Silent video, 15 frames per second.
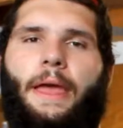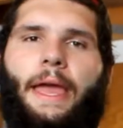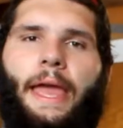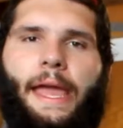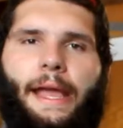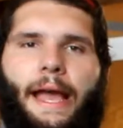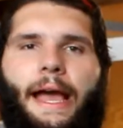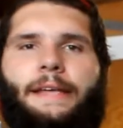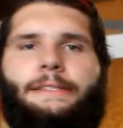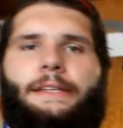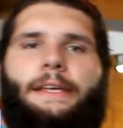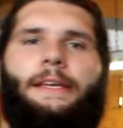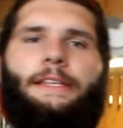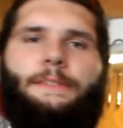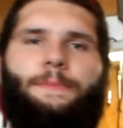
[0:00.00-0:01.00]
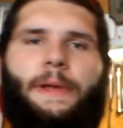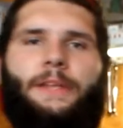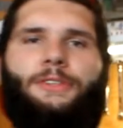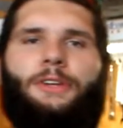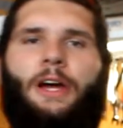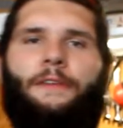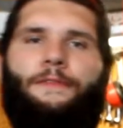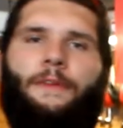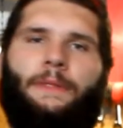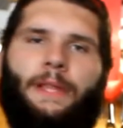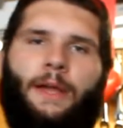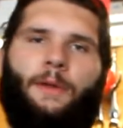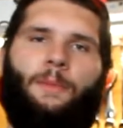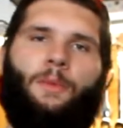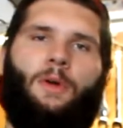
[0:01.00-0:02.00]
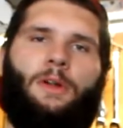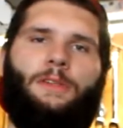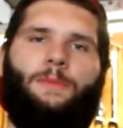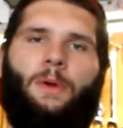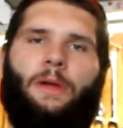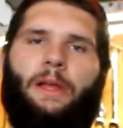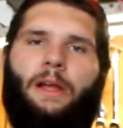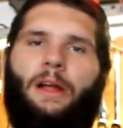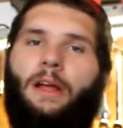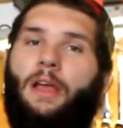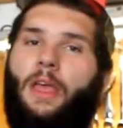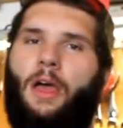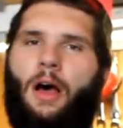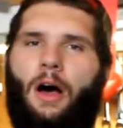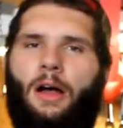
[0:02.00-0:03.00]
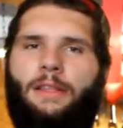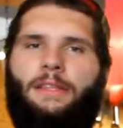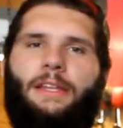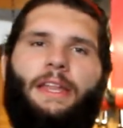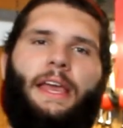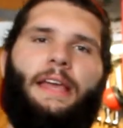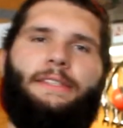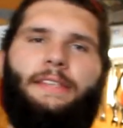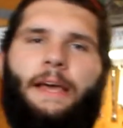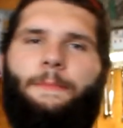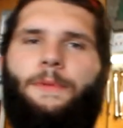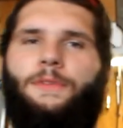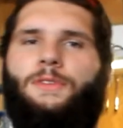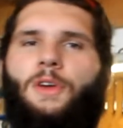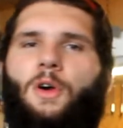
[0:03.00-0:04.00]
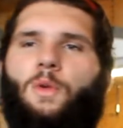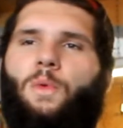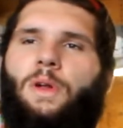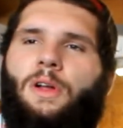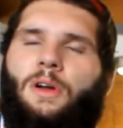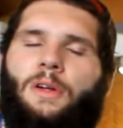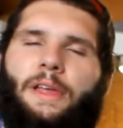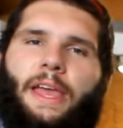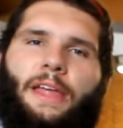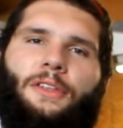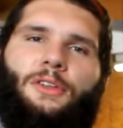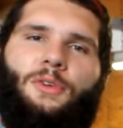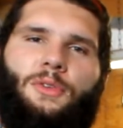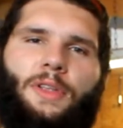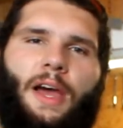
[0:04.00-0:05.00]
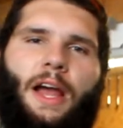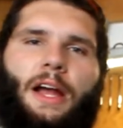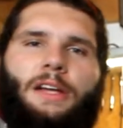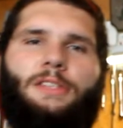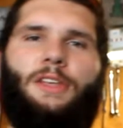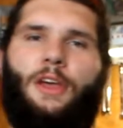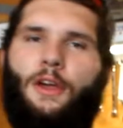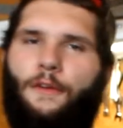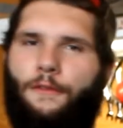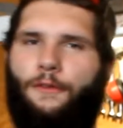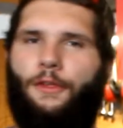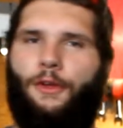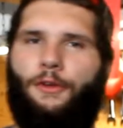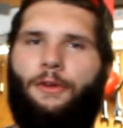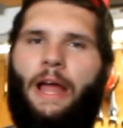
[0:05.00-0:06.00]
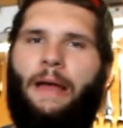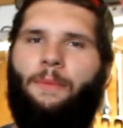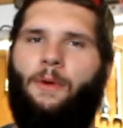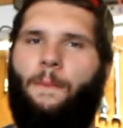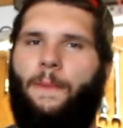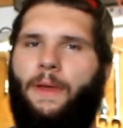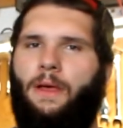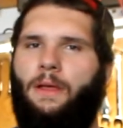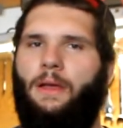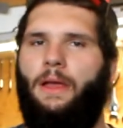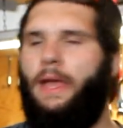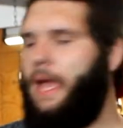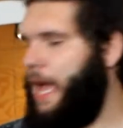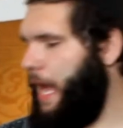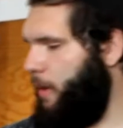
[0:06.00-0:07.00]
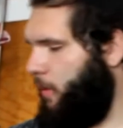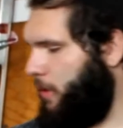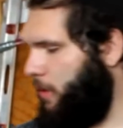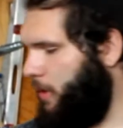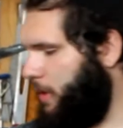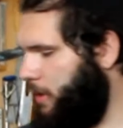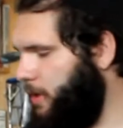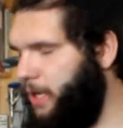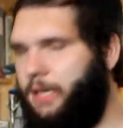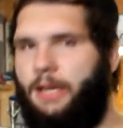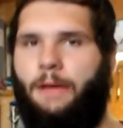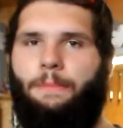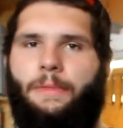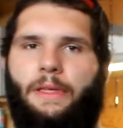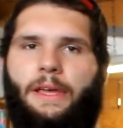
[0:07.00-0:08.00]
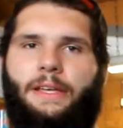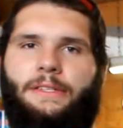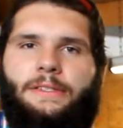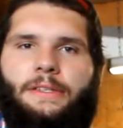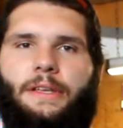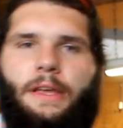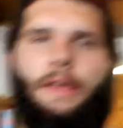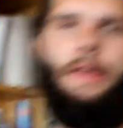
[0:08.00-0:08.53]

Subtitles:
Hey guys, it's Big John from Rubber Motorsport here. On today's episode, we're going to get new tires for the Crapmobile, and we're going to clean up this